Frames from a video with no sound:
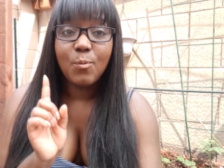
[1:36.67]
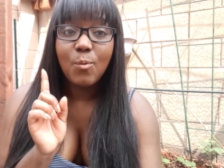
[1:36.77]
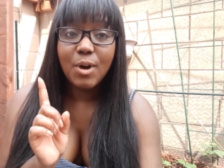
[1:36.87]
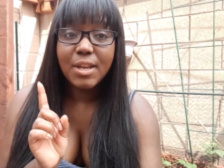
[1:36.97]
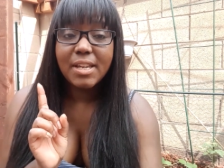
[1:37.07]

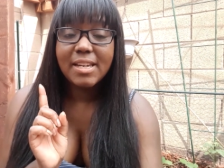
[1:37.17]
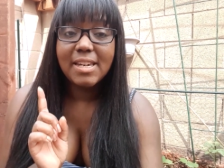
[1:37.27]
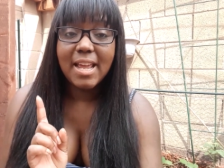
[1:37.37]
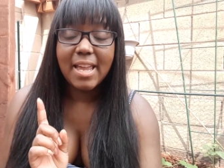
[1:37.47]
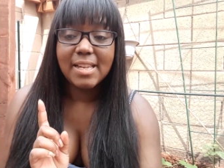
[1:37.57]

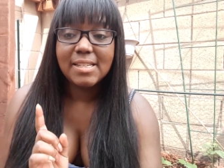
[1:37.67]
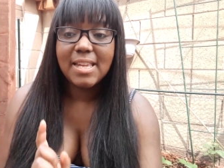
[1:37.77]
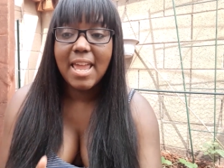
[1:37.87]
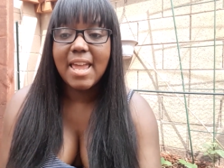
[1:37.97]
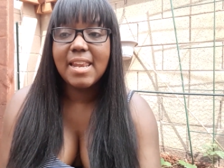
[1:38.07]
one night
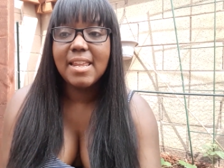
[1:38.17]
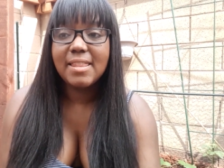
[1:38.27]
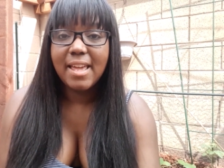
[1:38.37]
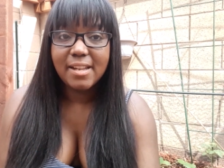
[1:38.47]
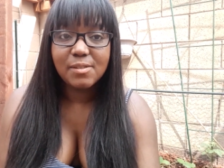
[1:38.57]
and
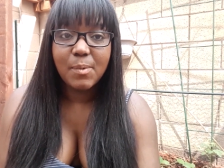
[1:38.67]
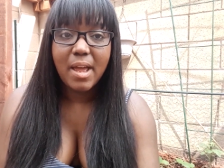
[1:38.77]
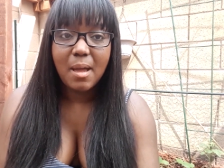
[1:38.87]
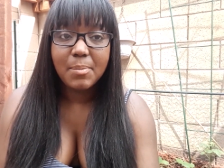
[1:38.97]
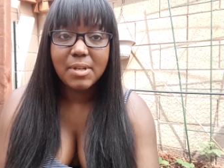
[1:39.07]
that is what
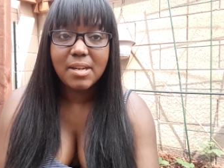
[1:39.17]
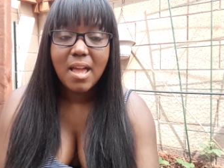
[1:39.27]
happened.